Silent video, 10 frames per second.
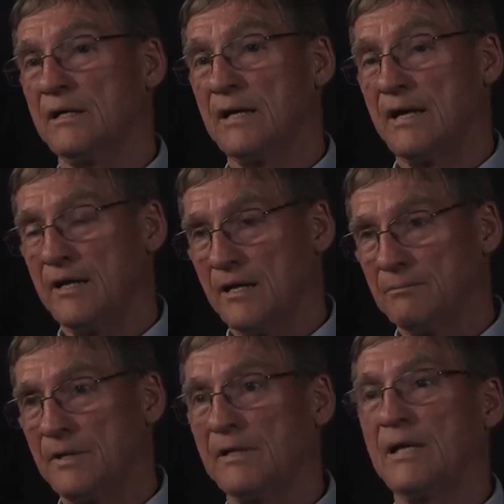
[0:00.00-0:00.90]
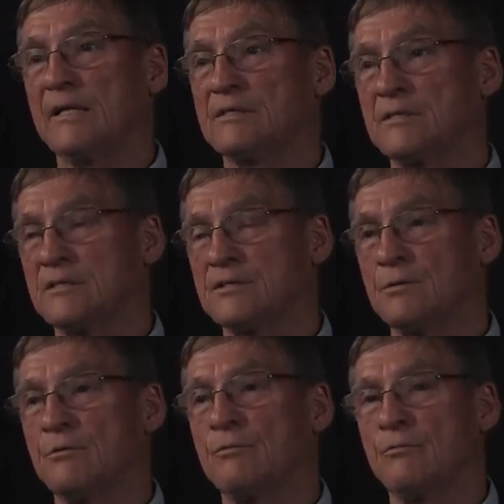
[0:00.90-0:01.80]
Can I help? Yes.
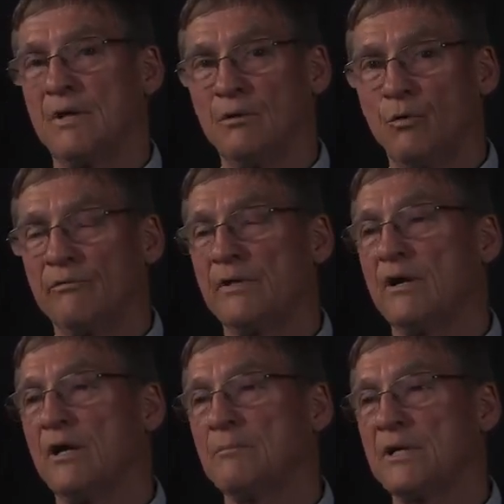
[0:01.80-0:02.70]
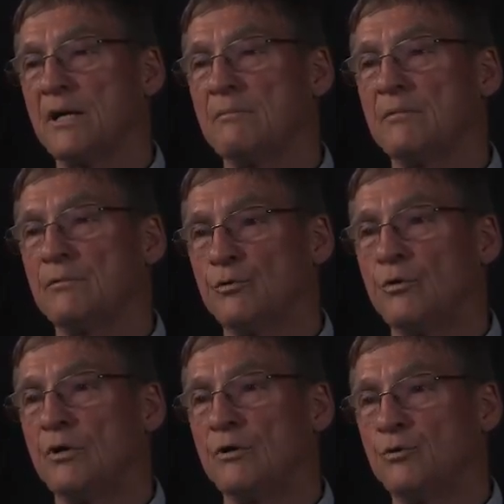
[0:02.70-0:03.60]
So uh, over there helping him
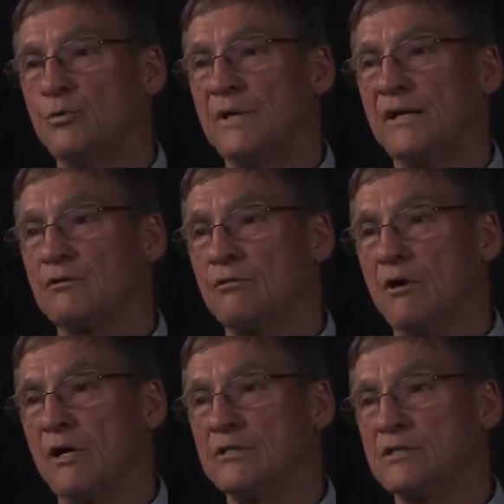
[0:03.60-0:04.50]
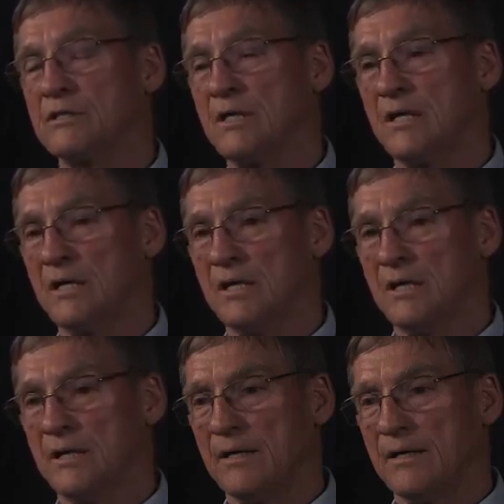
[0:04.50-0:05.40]
do, uh, do that cross,
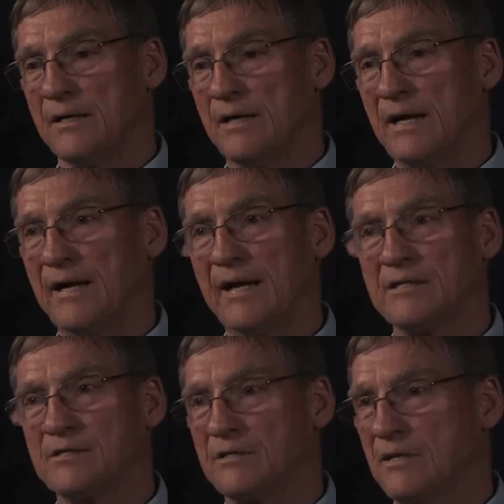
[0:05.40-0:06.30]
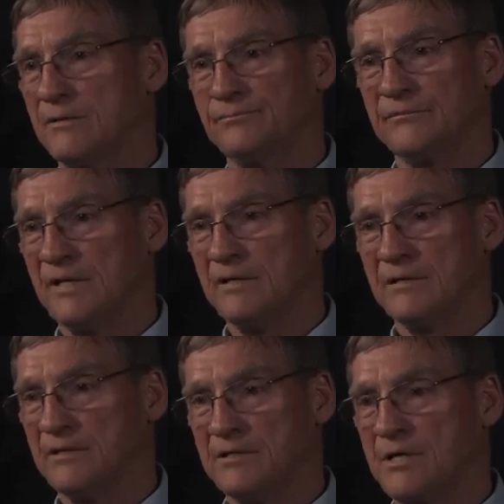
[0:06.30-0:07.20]
uh, I asked, uh,
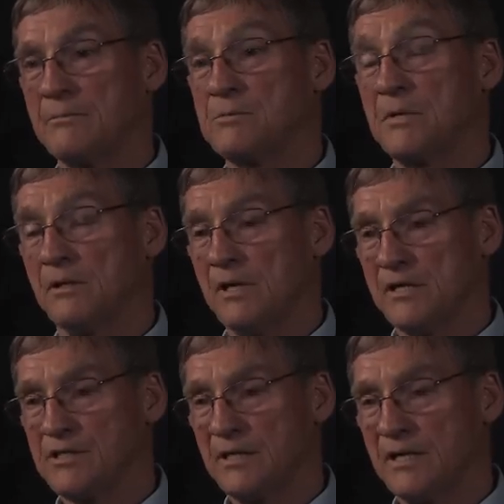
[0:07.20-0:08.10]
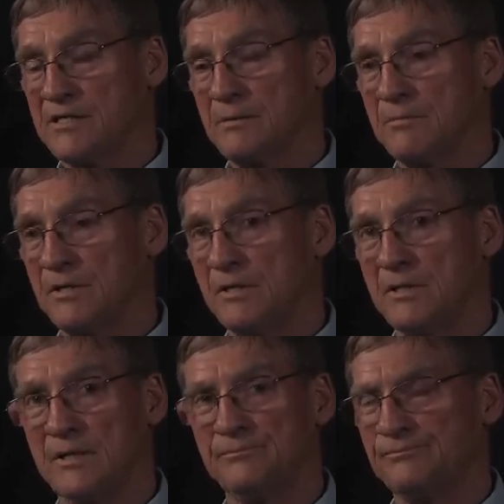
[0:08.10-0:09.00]
and his name is Bill Lusk, and I said, Bill,
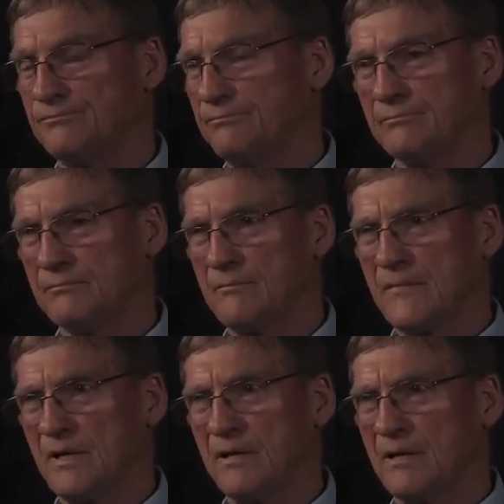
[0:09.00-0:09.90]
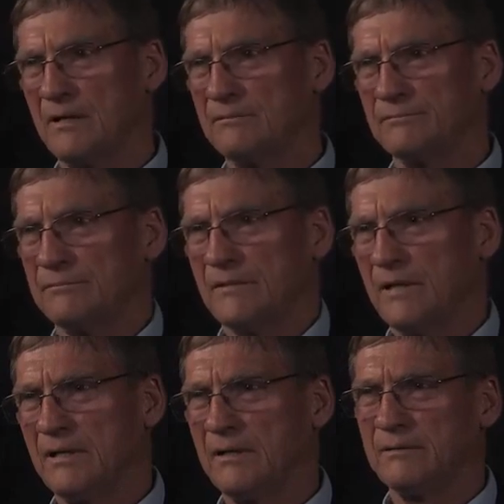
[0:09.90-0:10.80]
uh, uh,